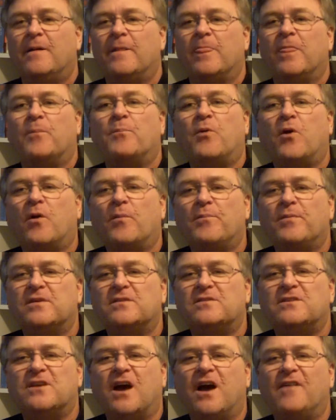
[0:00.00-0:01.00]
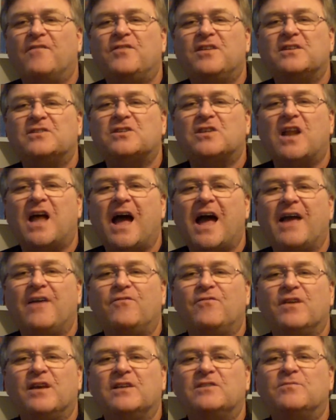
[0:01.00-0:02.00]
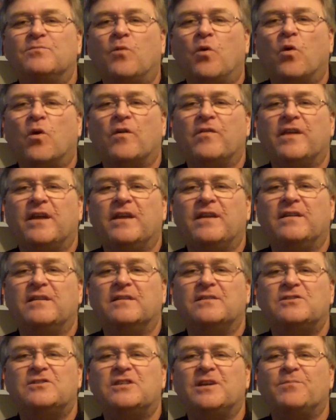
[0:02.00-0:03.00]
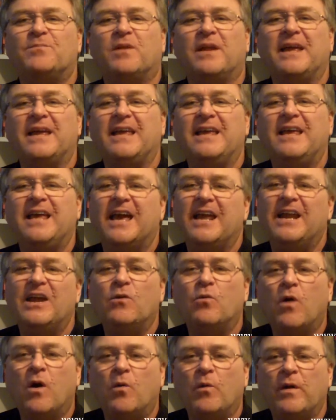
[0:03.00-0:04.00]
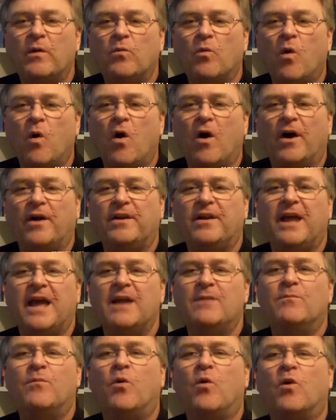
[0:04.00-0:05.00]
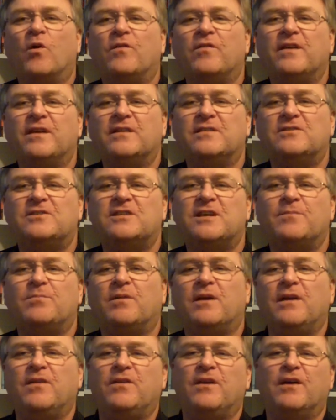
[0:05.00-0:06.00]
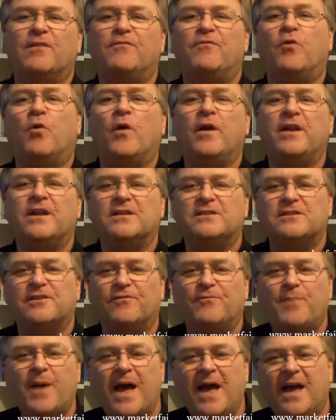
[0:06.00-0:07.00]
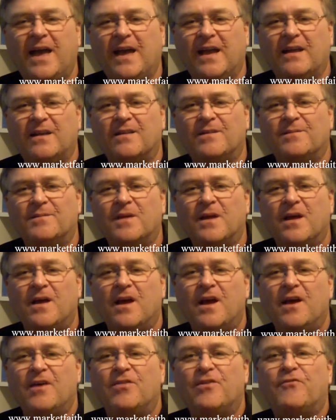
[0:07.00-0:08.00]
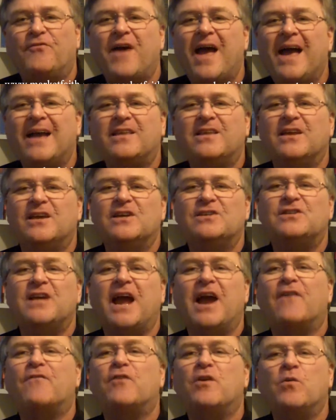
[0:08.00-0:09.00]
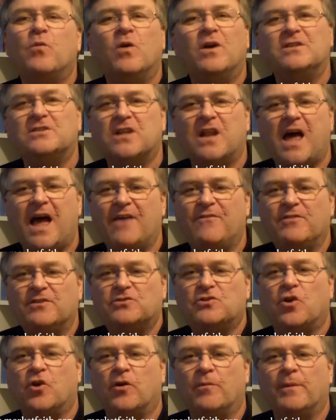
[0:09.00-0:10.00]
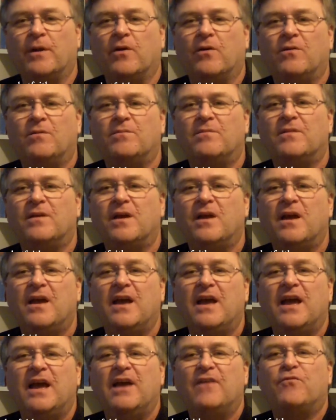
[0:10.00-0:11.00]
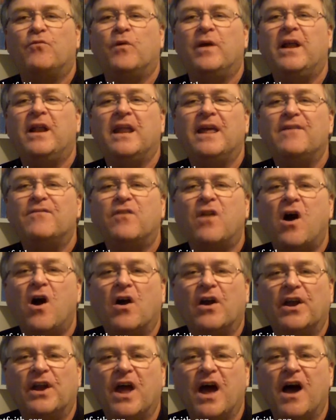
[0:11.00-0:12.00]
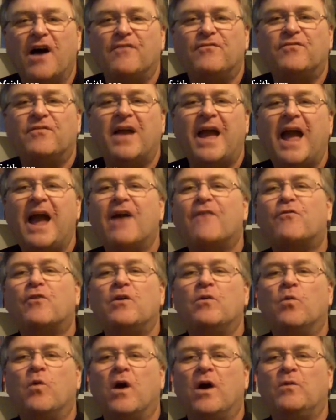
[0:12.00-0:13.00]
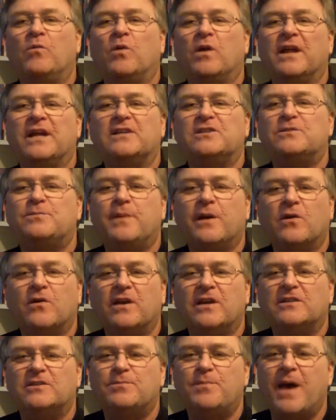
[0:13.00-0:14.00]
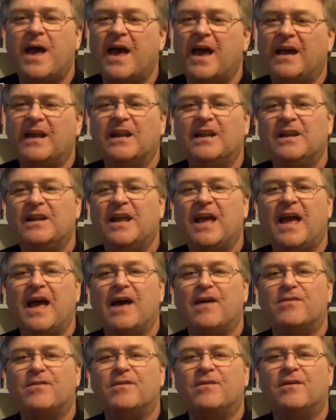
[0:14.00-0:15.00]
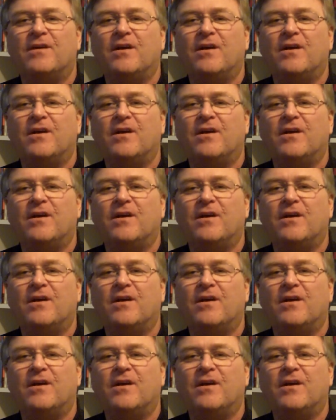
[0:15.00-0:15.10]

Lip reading: The purpose of this life is more than simply getting what we want and more than simply the avoidance of pain. The fact is, everyone's life is terminal. If we live long enough, everyone will experience pain and death.